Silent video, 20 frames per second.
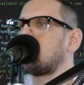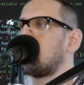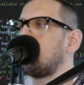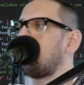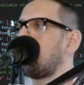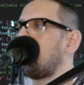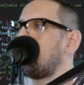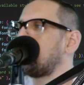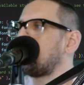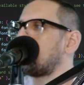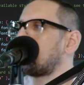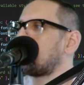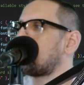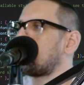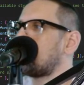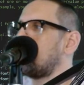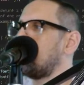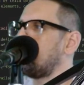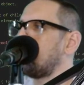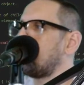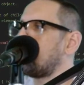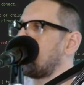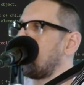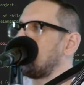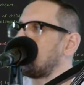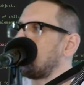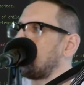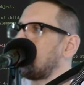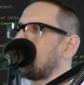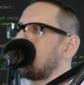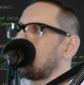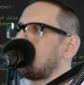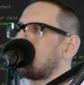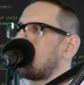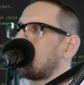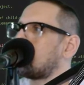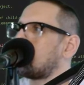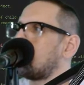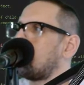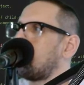of a basic script. Okay, so we get the
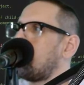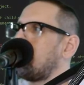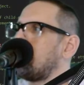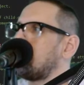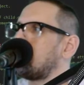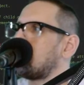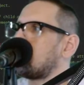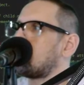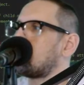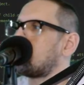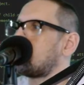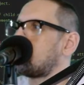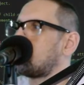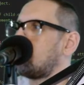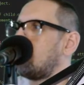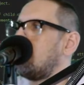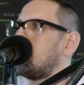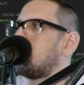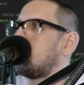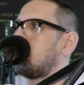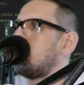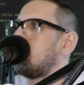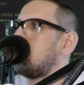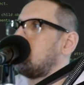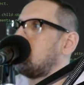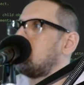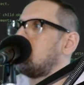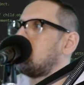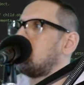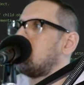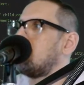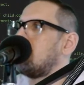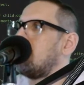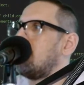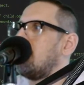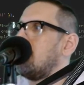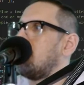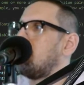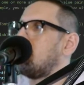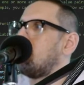structure of a basic script.
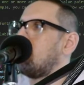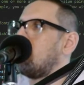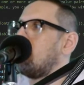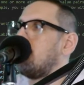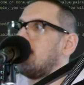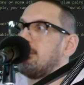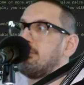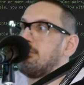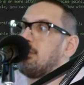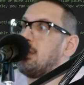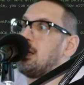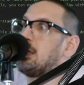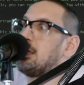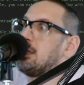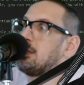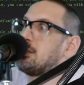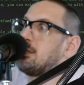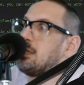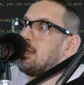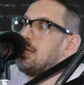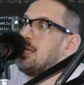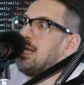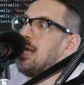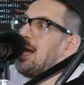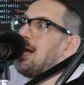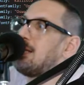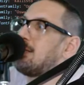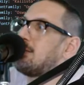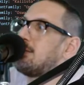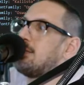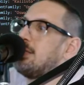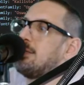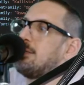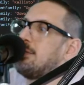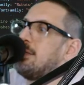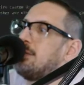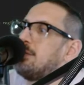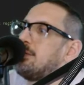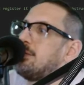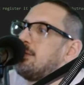Import, I guess, a class that
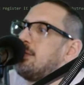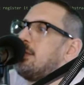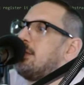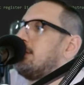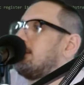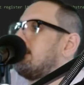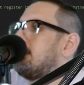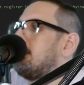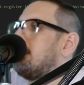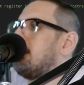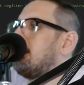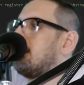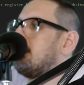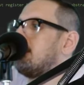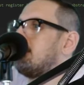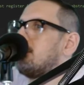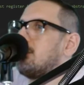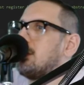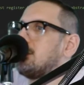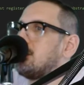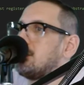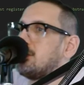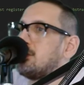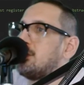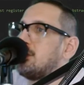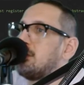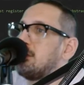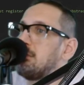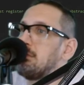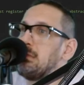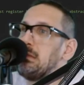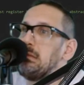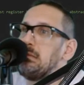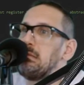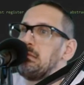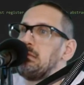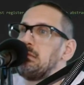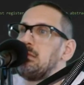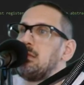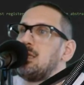does things, and then a register.
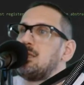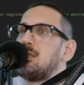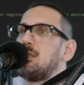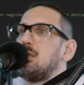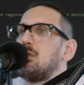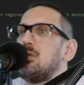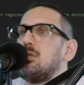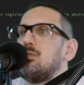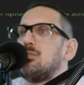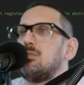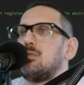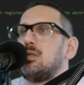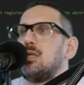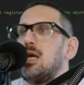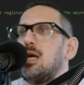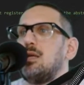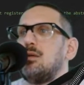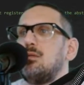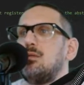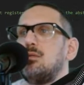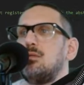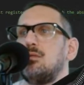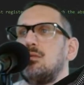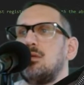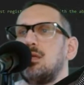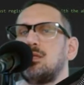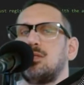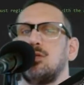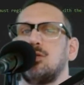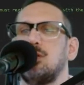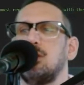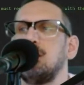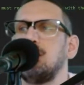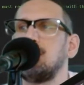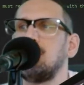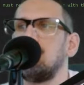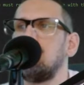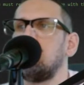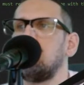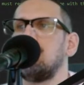I still couldn't
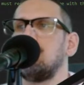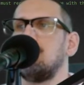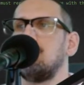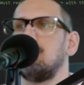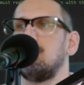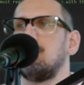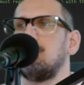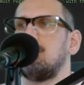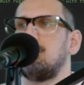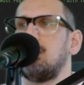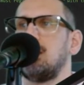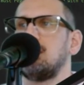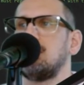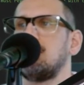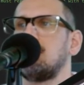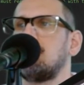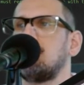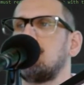tell you what the basic